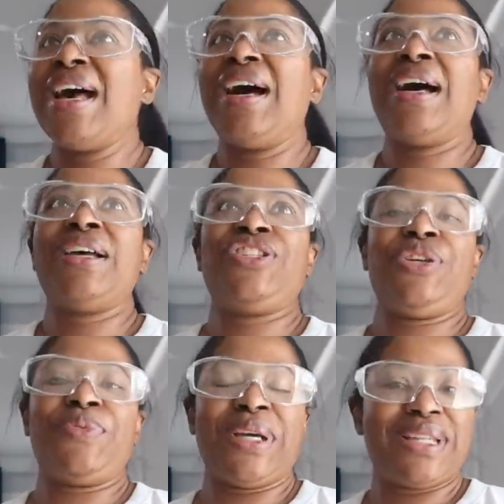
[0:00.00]
Uh,
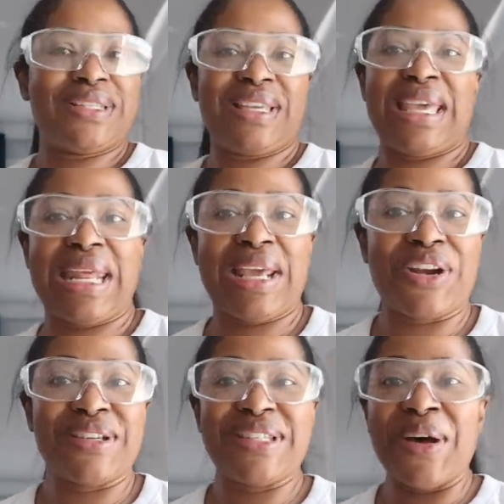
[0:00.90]
she went to get it
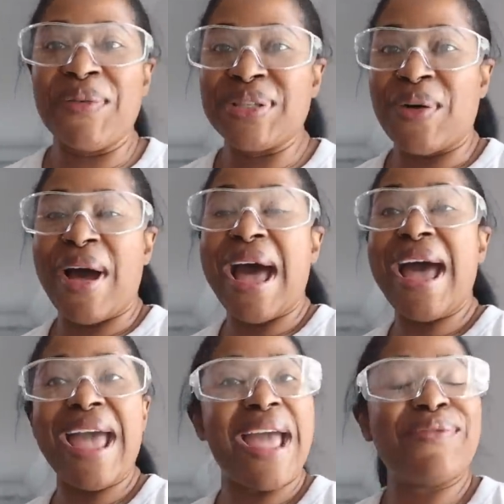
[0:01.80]
herself, so
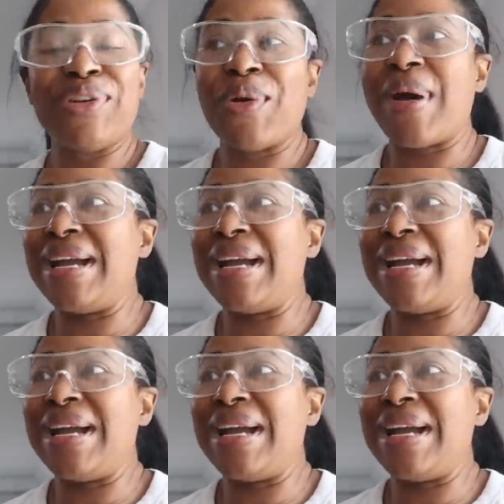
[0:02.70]
I have no